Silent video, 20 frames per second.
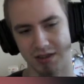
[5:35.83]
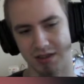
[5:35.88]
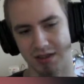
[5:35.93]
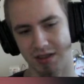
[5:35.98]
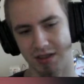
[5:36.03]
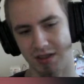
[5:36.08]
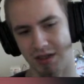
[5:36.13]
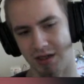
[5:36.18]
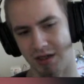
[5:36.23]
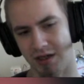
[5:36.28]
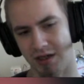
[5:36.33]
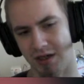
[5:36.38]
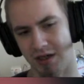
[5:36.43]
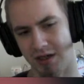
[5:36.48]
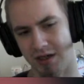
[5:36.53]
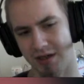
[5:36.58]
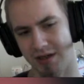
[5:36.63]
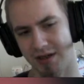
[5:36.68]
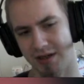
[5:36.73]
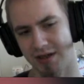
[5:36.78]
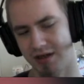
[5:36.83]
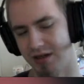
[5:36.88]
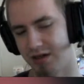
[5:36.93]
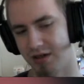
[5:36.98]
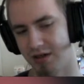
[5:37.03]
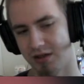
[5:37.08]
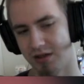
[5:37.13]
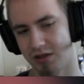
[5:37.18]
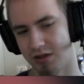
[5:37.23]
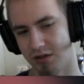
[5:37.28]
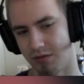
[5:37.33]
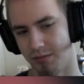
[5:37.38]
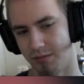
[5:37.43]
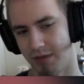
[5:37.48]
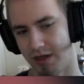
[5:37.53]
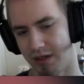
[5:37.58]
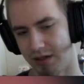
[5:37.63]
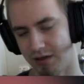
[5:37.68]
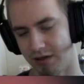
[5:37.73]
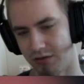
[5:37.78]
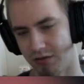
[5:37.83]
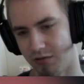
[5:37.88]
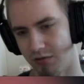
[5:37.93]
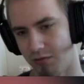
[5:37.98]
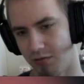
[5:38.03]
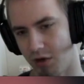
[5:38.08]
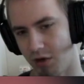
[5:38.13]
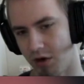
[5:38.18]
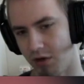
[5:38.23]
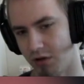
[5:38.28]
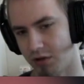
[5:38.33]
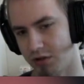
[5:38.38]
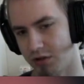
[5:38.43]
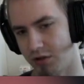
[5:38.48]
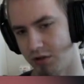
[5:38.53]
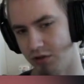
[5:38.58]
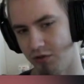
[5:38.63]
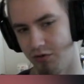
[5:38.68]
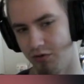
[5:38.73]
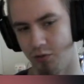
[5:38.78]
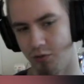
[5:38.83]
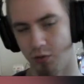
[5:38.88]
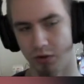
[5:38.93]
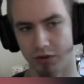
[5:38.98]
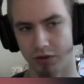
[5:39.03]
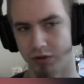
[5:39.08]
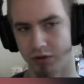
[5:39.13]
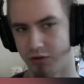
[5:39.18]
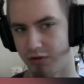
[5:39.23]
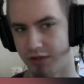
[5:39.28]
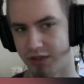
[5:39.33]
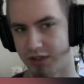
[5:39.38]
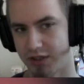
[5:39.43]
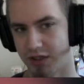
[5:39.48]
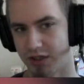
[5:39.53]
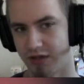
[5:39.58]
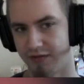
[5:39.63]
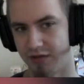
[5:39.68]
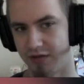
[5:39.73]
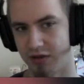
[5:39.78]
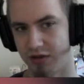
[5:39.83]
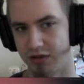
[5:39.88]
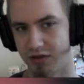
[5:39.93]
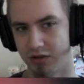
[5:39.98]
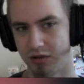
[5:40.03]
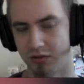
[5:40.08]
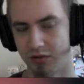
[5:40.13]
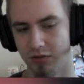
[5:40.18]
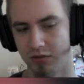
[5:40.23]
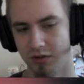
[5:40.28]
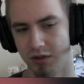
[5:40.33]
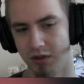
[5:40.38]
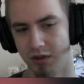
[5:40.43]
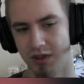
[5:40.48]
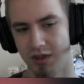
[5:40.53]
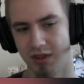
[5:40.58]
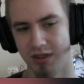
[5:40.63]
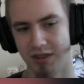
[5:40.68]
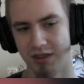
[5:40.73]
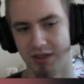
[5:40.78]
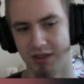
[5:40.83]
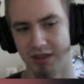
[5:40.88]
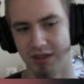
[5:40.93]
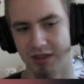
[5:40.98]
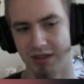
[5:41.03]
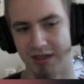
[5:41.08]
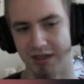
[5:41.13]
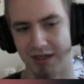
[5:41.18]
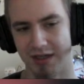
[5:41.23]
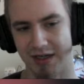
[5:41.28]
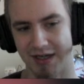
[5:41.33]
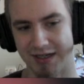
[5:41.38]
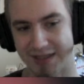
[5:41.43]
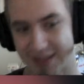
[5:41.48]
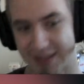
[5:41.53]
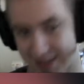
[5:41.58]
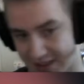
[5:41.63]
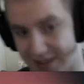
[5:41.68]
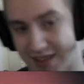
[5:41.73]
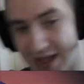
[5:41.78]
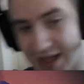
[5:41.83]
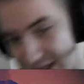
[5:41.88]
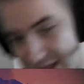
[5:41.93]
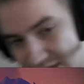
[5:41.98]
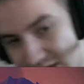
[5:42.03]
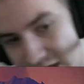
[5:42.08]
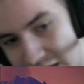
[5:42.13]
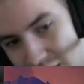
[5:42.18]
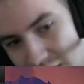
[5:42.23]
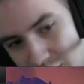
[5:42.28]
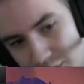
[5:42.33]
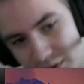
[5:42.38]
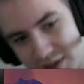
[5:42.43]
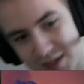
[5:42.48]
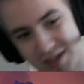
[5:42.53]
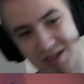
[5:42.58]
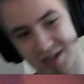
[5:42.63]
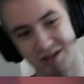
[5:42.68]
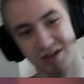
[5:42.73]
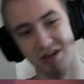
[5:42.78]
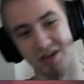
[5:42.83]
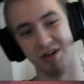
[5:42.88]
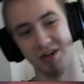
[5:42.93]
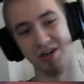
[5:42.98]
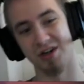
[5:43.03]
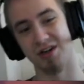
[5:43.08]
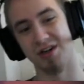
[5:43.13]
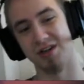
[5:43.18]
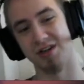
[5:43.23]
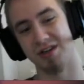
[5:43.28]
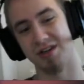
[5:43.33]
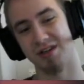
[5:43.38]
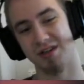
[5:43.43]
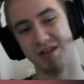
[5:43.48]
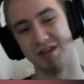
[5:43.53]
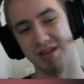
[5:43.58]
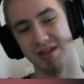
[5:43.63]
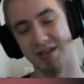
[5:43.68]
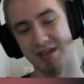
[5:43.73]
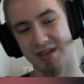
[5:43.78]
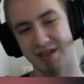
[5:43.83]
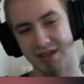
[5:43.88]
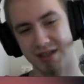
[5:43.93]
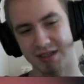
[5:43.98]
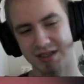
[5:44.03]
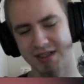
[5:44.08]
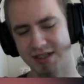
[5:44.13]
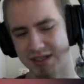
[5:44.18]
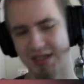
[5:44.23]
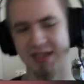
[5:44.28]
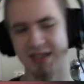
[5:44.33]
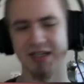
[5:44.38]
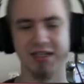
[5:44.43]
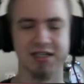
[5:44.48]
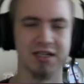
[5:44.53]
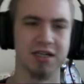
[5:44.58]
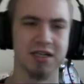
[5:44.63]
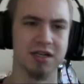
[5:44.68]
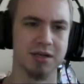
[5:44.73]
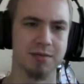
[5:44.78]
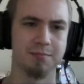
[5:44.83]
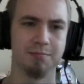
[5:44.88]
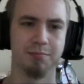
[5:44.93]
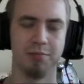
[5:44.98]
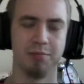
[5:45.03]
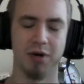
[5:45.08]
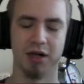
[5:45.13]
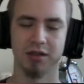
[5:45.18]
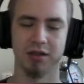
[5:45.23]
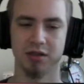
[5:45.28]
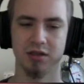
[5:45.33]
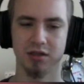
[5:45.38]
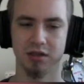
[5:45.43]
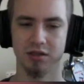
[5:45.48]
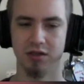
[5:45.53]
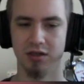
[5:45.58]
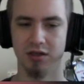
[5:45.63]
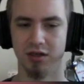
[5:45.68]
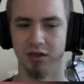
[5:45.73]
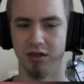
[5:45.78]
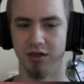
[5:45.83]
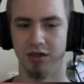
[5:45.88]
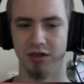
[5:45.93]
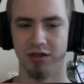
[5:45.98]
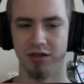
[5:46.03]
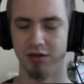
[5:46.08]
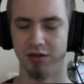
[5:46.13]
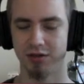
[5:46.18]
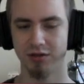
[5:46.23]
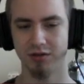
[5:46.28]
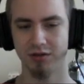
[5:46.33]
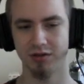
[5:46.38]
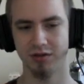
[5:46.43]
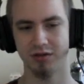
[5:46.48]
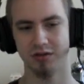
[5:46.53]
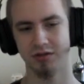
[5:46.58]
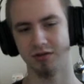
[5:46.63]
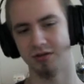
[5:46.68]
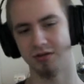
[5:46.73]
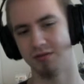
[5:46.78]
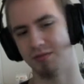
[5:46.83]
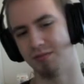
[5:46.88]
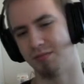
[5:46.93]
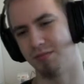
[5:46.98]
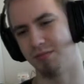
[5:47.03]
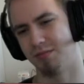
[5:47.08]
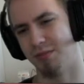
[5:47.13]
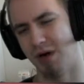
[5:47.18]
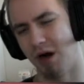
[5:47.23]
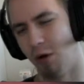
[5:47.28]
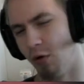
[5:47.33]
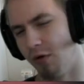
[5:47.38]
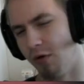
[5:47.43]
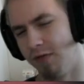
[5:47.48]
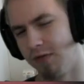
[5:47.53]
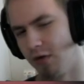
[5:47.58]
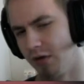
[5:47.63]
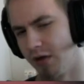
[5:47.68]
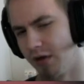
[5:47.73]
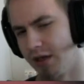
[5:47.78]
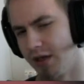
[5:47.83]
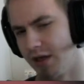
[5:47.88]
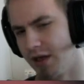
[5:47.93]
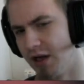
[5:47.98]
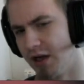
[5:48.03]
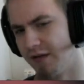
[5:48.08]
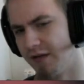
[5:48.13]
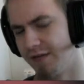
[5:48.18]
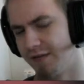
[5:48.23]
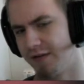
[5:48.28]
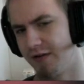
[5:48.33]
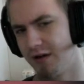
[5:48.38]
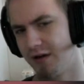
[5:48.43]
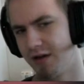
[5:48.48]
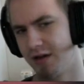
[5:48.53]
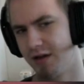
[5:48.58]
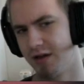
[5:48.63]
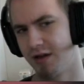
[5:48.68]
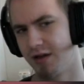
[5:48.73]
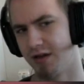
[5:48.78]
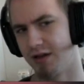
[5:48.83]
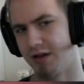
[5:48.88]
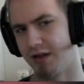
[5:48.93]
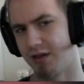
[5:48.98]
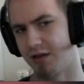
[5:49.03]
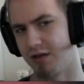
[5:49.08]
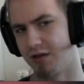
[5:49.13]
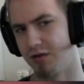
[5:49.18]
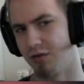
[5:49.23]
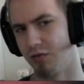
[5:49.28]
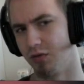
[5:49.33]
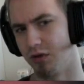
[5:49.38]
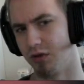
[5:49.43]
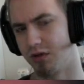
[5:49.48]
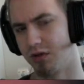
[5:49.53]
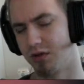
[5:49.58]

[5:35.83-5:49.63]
there are not so many good Murlocs you'd want to discover. So as it stands now, this card is decent, but not powerful enough that you would